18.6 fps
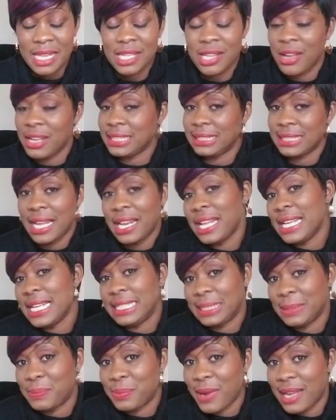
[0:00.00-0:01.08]
Now, it's not an
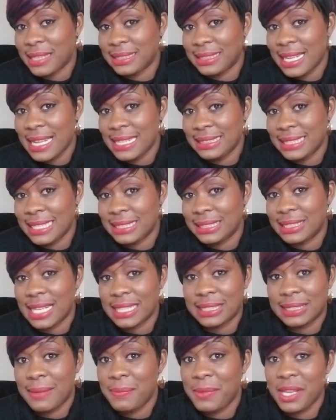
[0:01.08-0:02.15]
easy process. It's
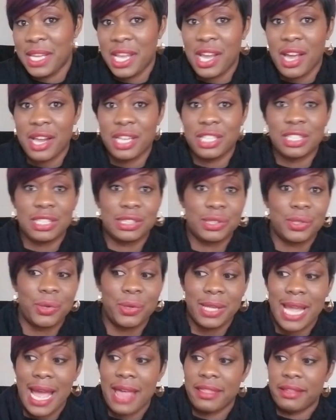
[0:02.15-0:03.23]
not something you're going to just
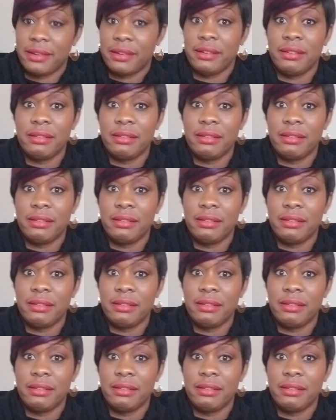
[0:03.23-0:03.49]
go gather.